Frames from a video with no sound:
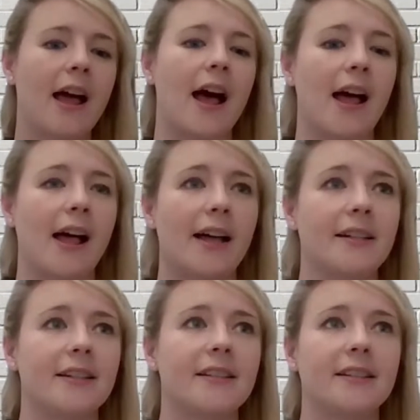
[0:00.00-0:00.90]

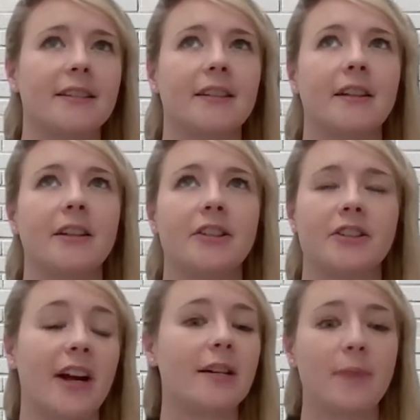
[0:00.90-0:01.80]
And you're
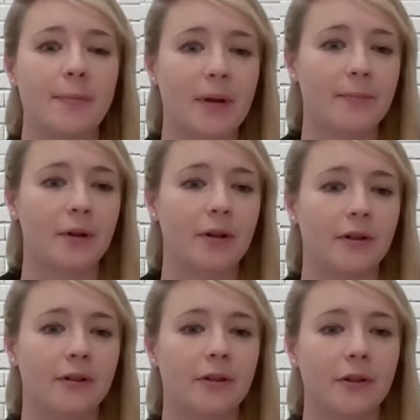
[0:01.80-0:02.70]
surrounded by people
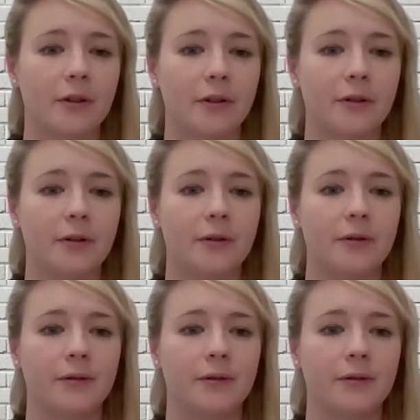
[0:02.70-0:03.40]
who